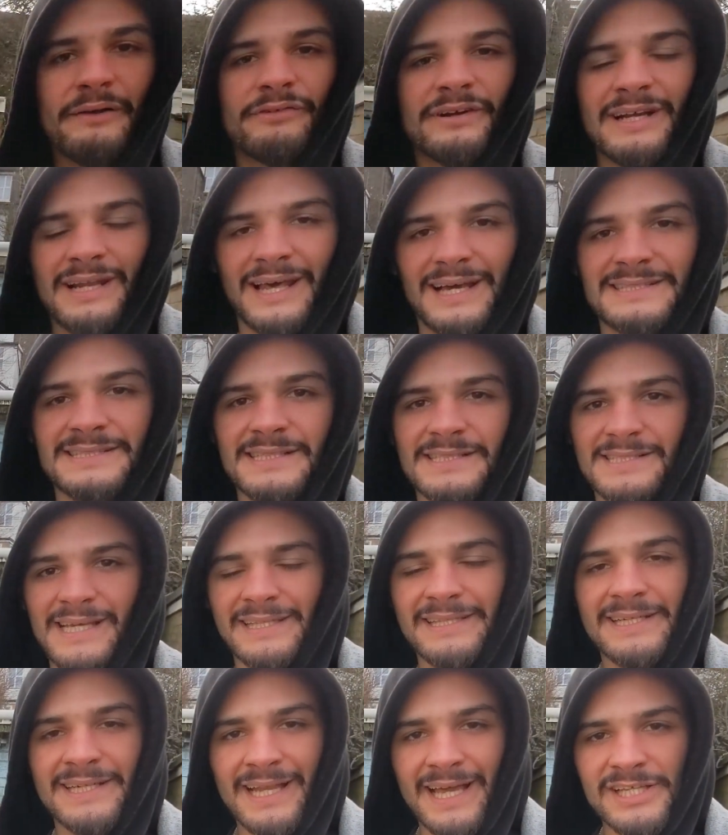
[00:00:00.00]
I realized is
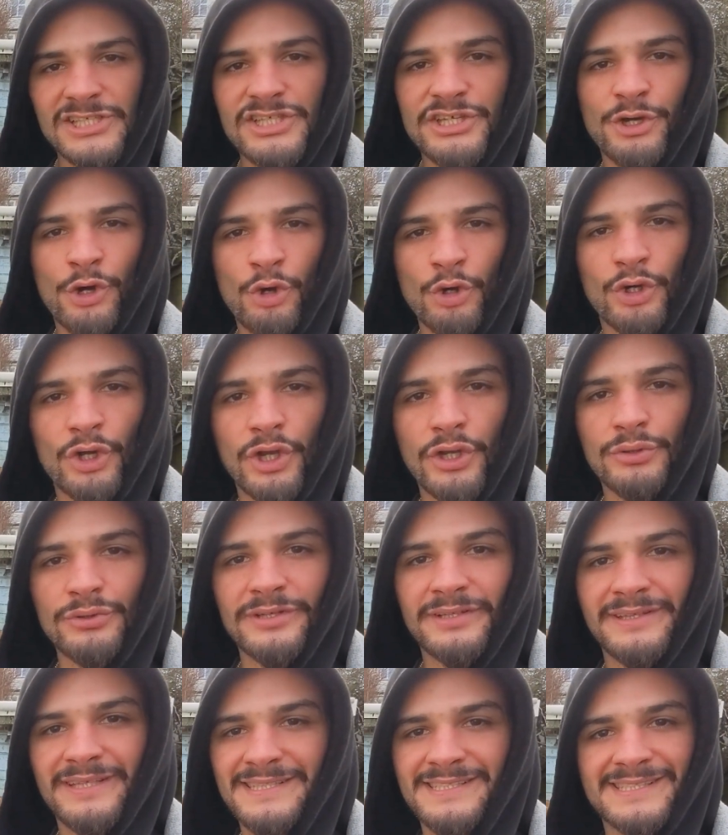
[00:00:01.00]
I didn't actually
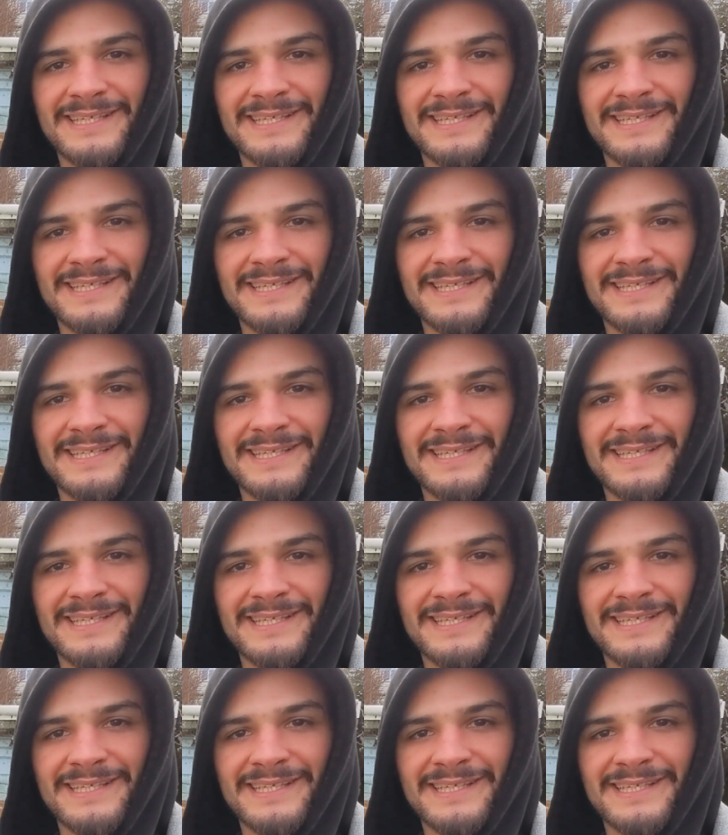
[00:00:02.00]
conclude this